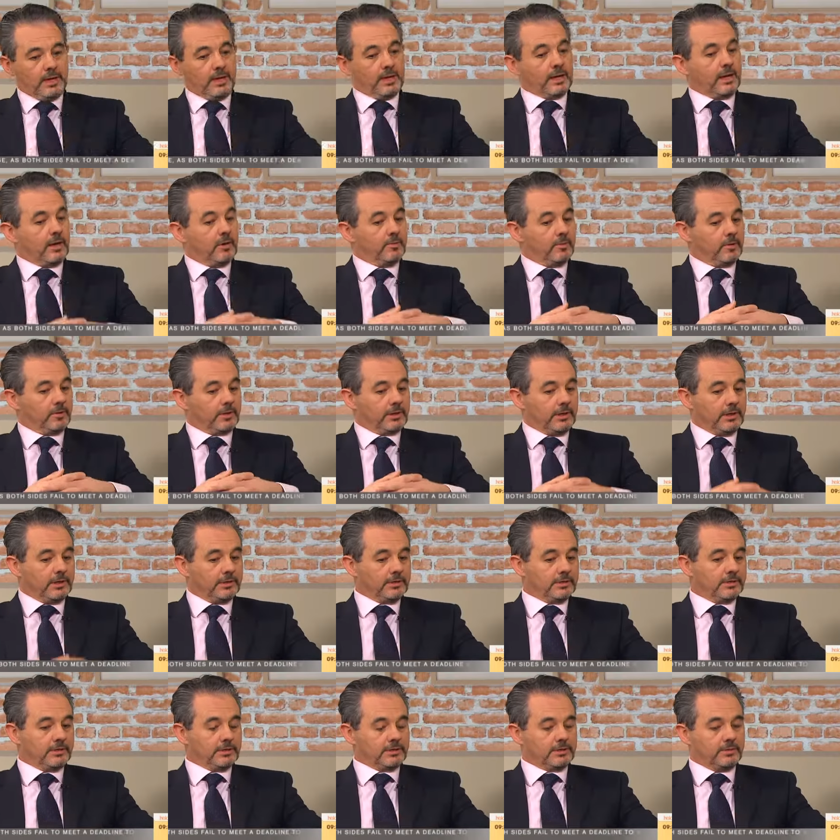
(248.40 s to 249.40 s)
Carambola
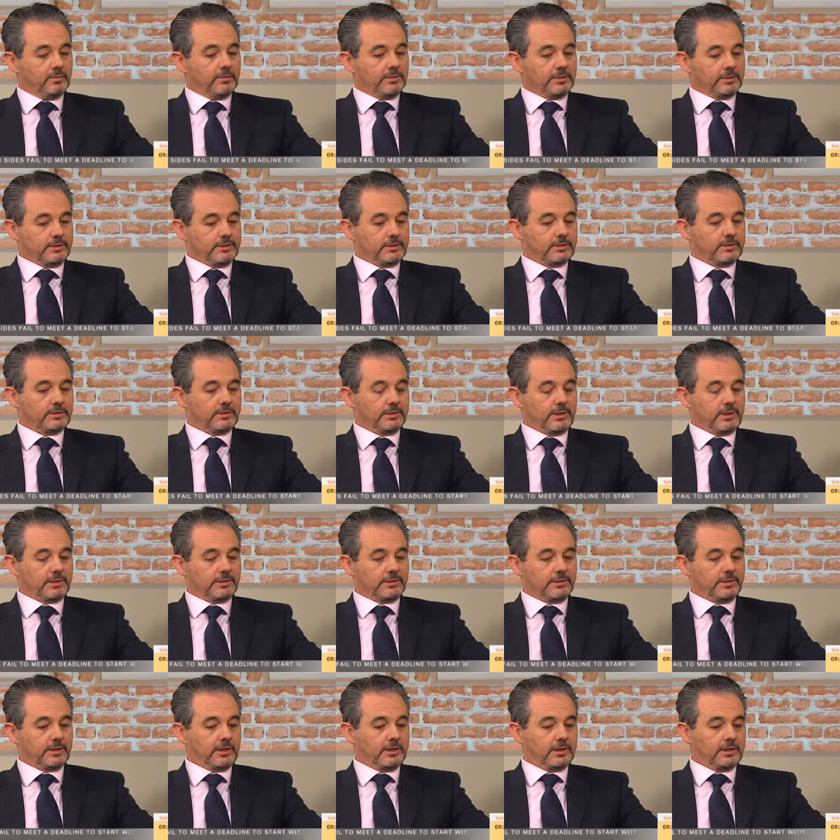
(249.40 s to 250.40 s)
Kids is the business uh,
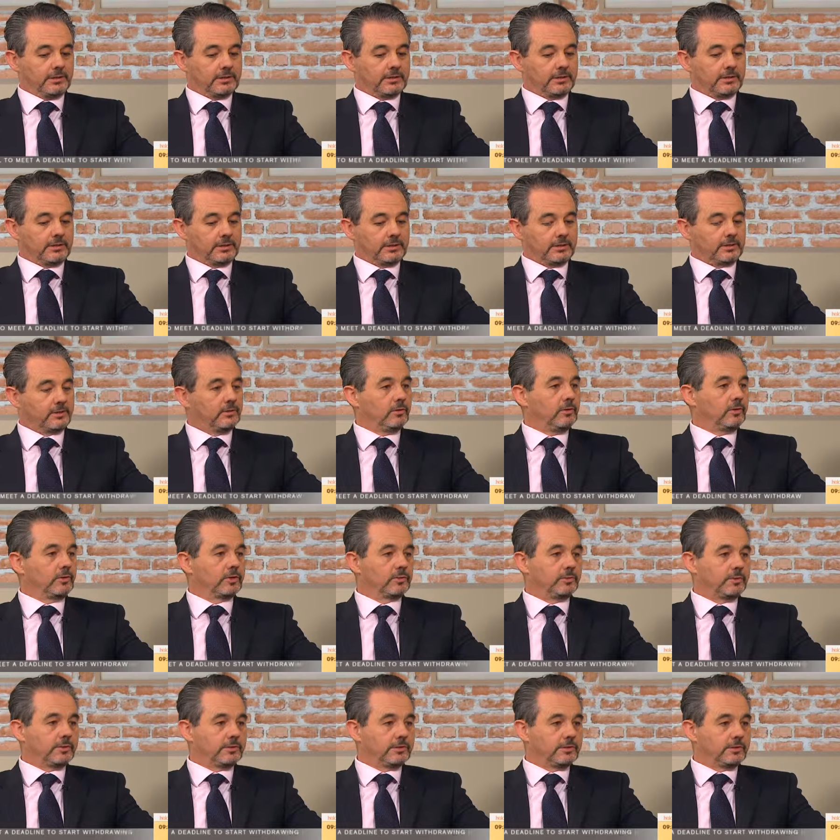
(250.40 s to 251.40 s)
today. It's a school lunch
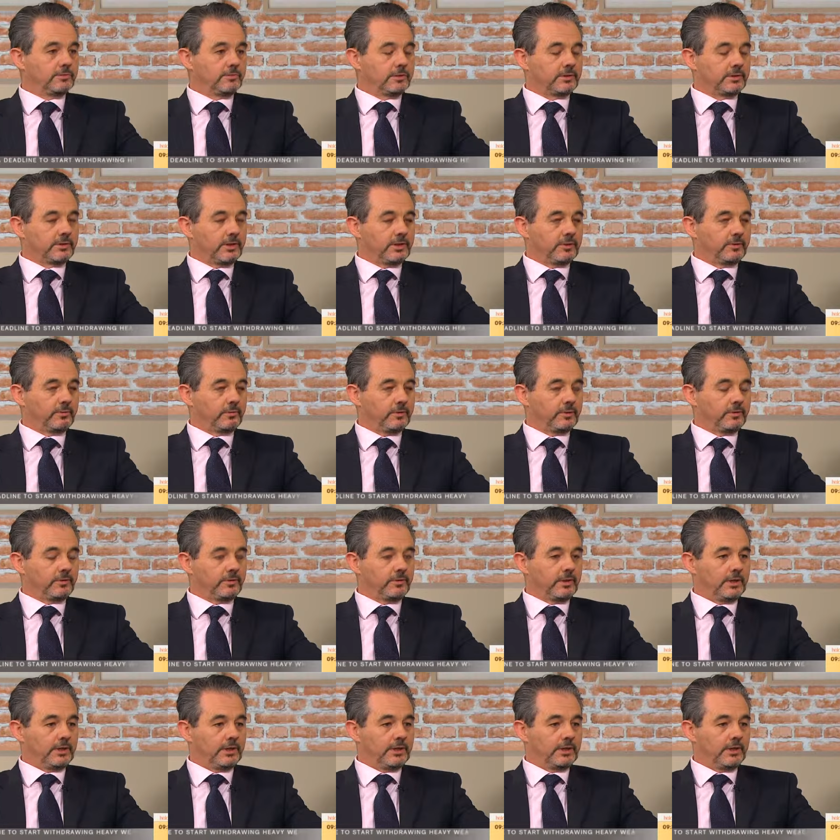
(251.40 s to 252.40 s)
business. We started with
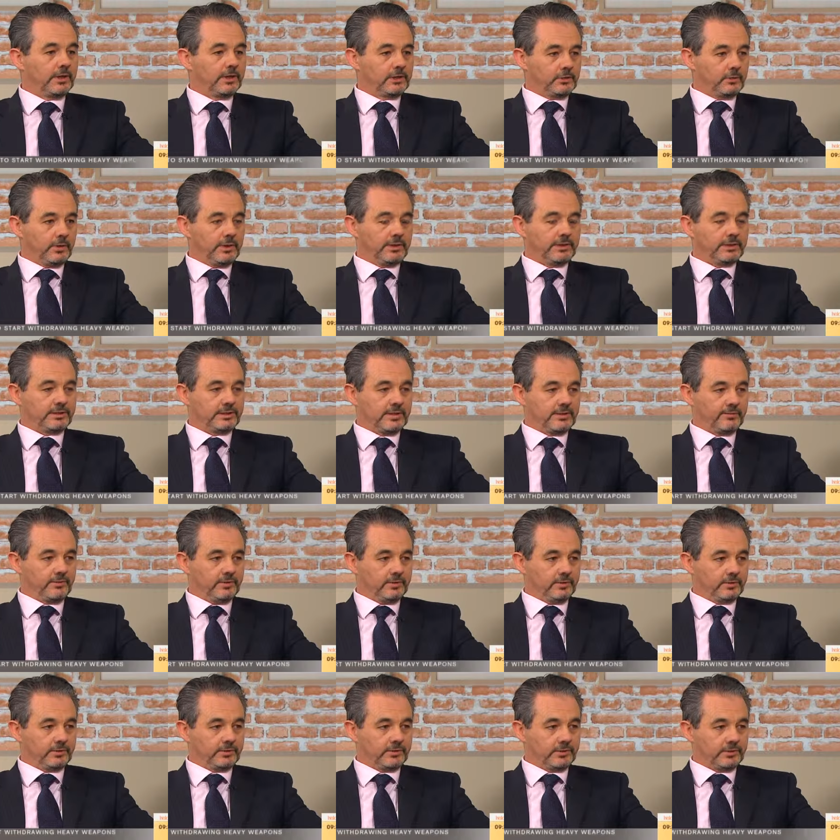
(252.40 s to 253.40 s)
uh, 27
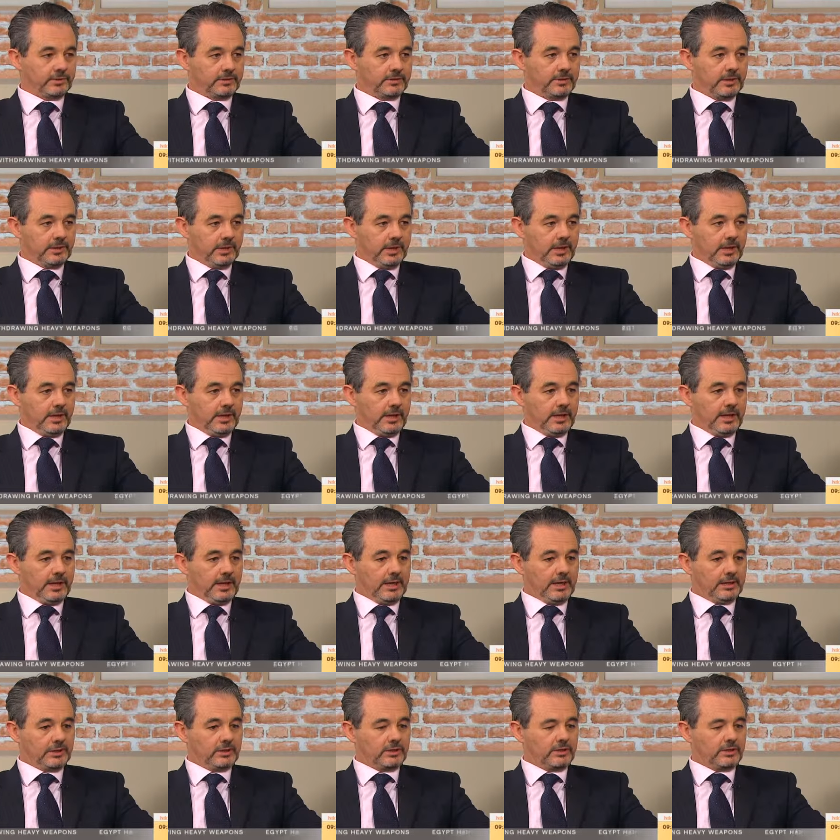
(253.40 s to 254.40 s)
lunches
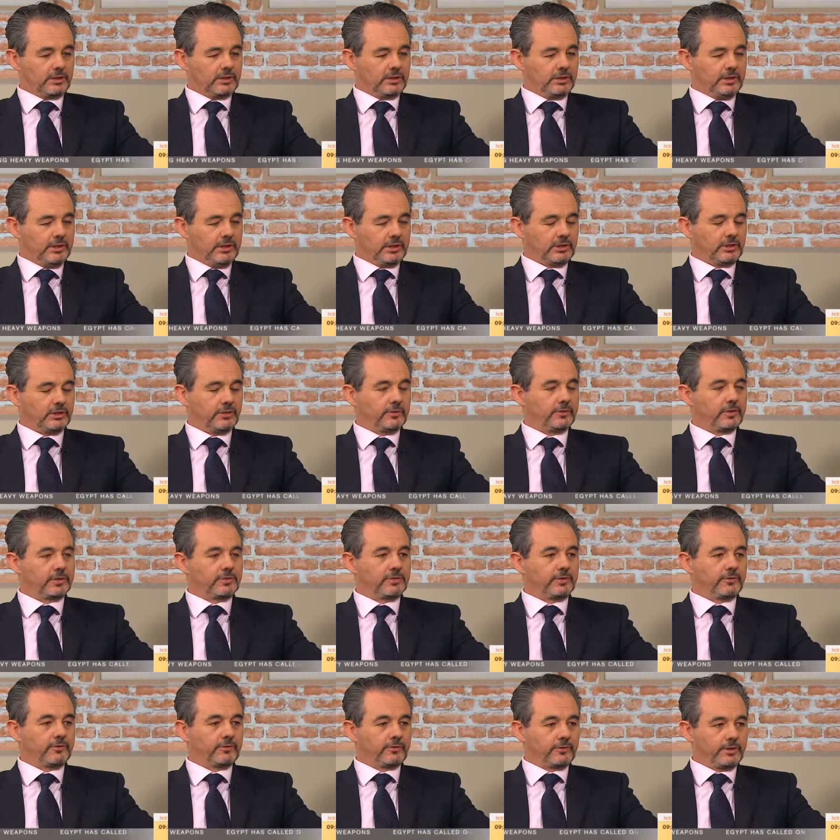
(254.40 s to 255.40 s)
uh, in
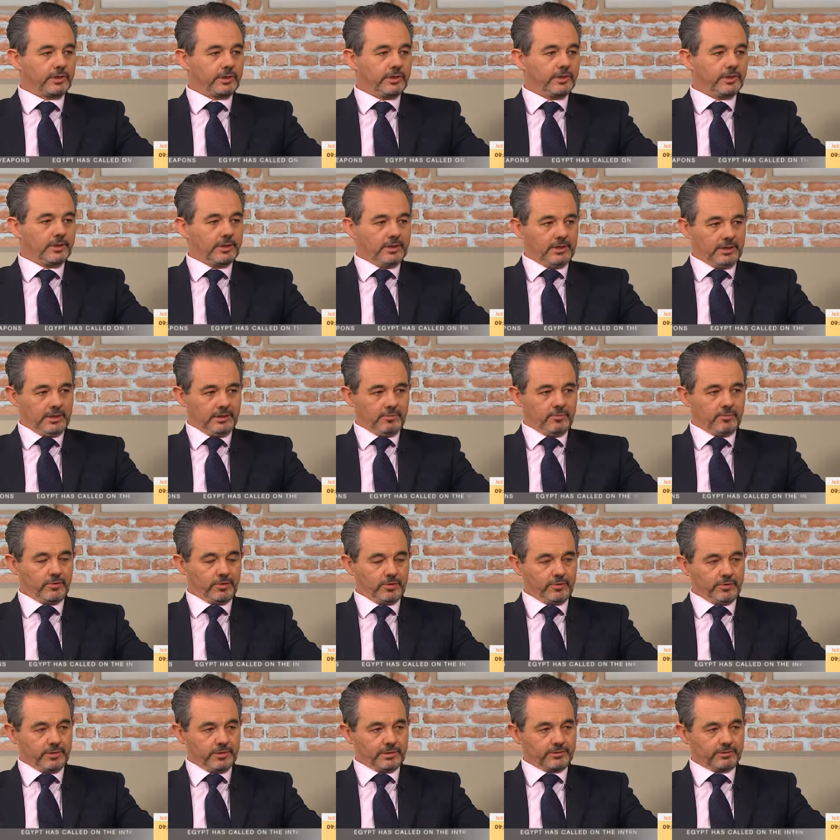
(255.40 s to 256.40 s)
2003 in
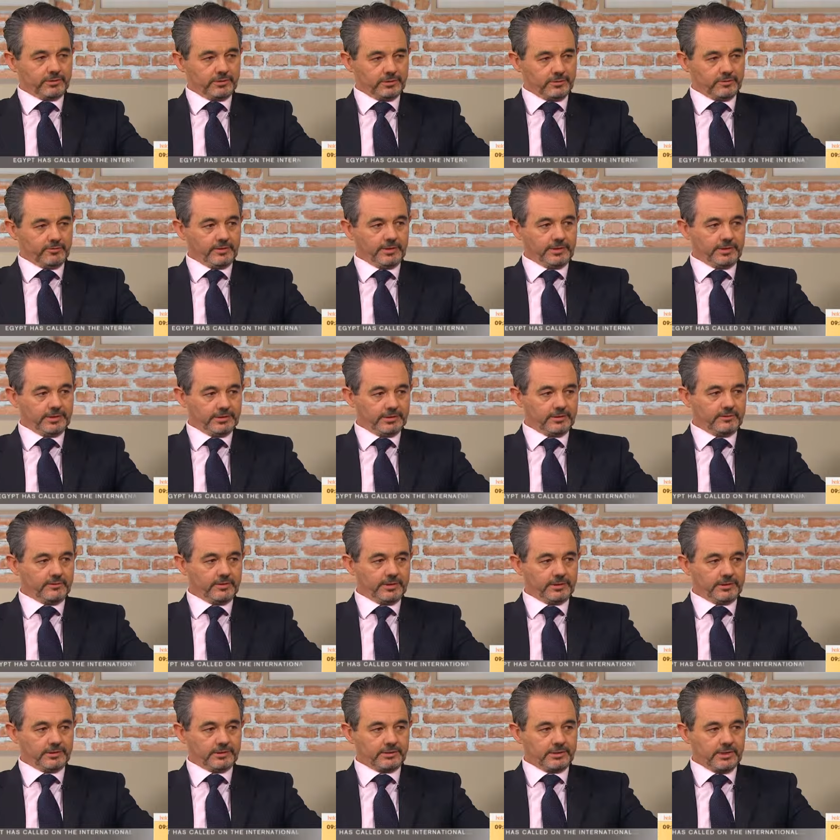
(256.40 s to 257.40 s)
Moyross, which is a very
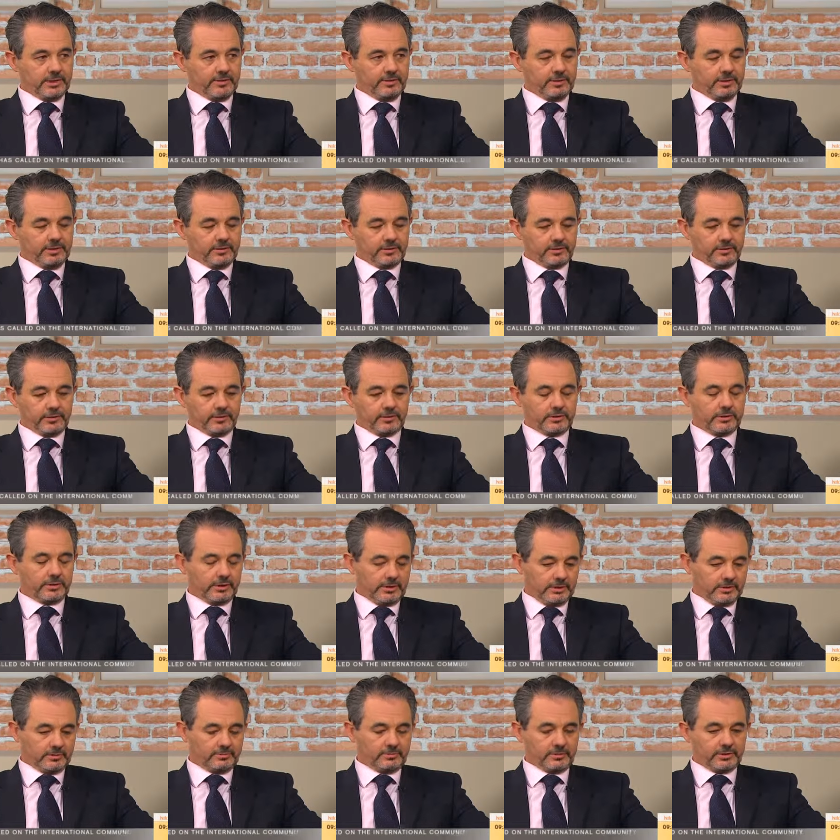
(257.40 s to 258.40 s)
disadvantaged area in the country
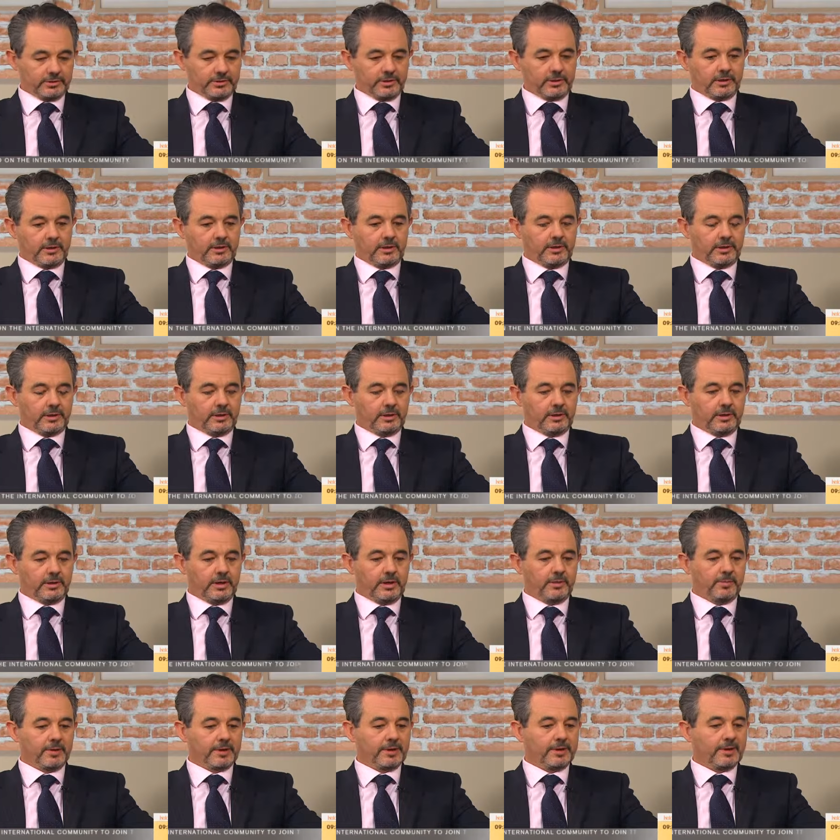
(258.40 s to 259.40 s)
and particularly in
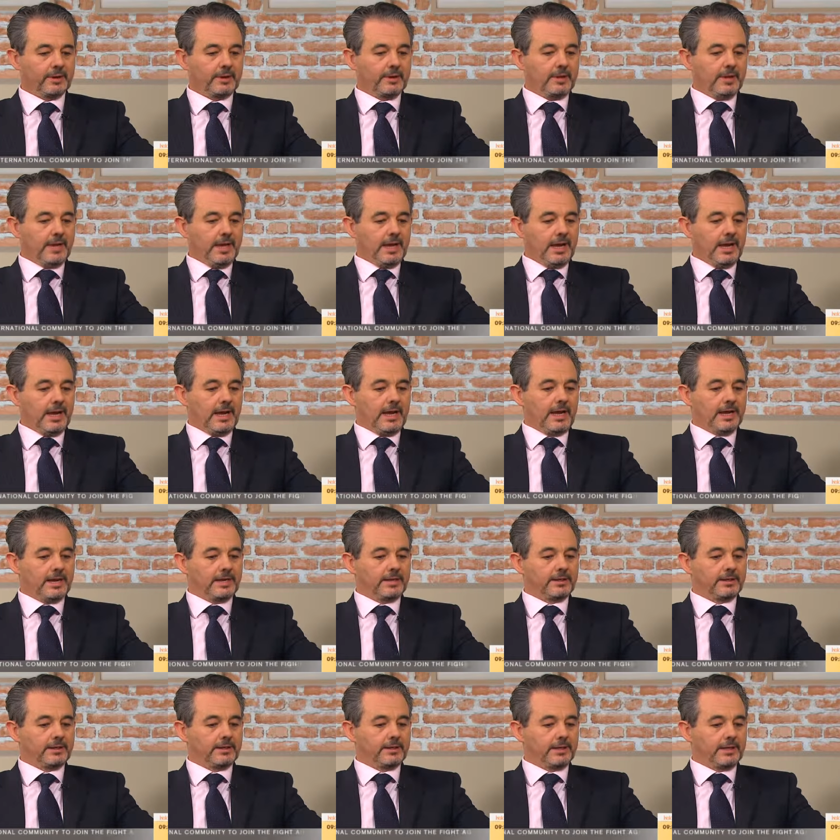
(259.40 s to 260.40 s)
Limerick.
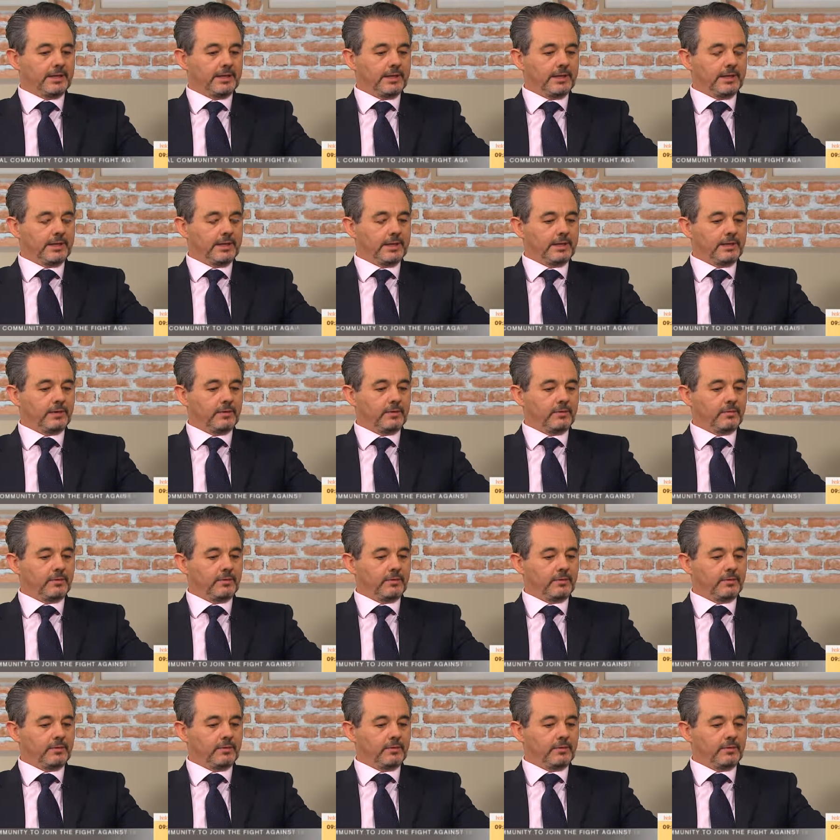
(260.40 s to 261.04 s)
And uh,